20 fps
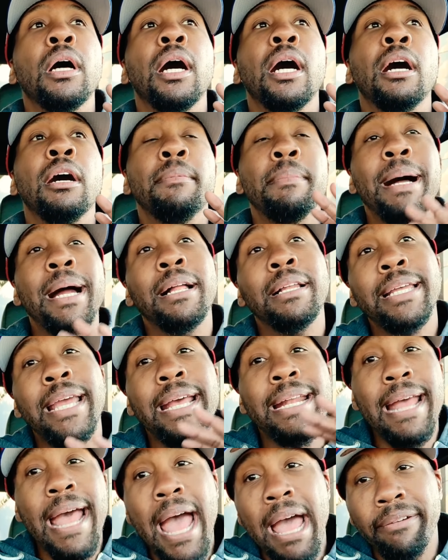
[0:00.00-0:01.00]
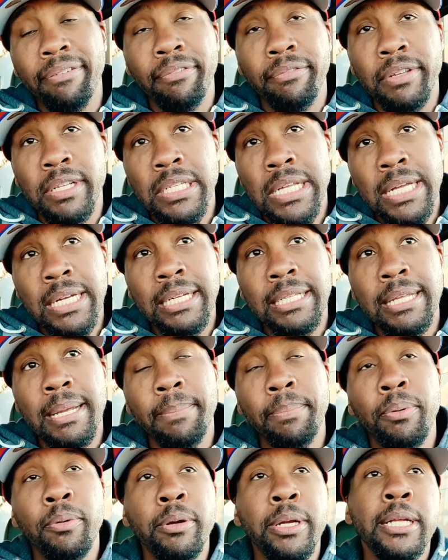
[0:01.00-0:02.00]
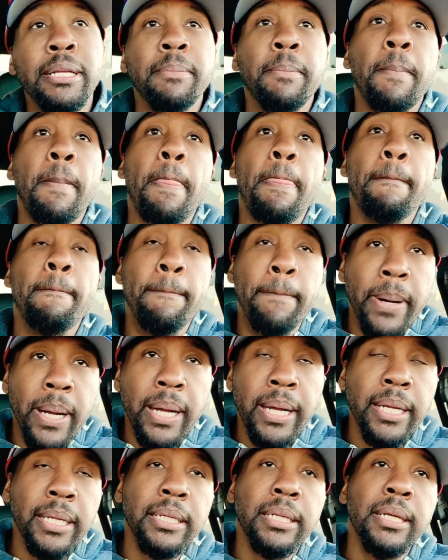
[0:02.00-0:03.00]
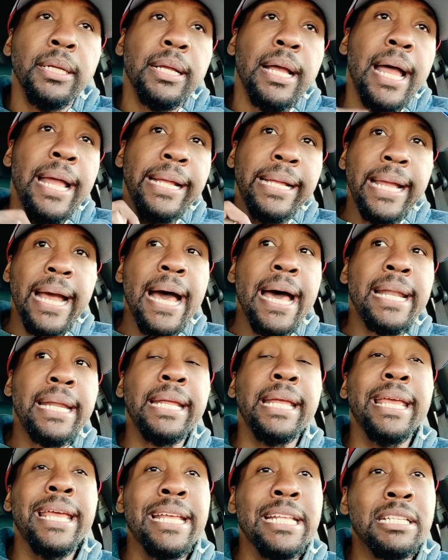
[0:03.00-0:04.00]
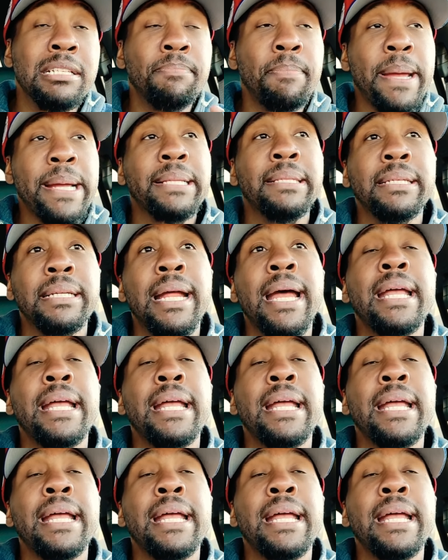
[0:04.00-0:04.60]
I only had half of it done at that point, but I got it inspected.